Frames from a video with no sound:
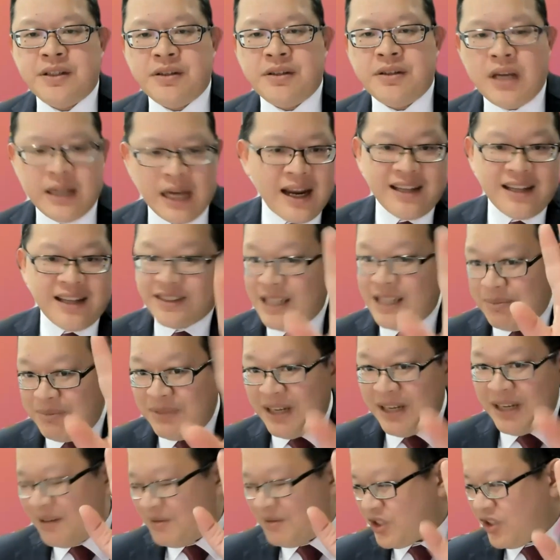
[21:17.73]
No, I'll
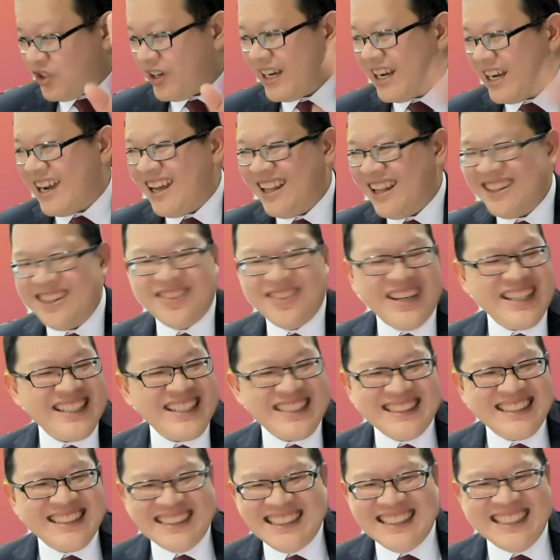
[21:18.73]
stop there. I'm sorry.
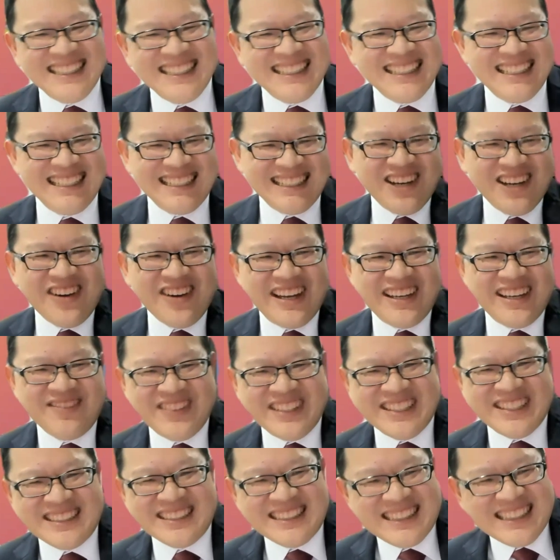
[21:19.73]
Otherwise, go ahead,
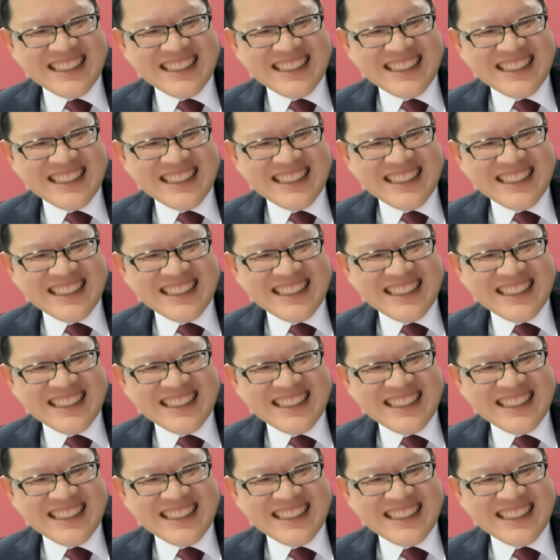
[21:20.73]
please.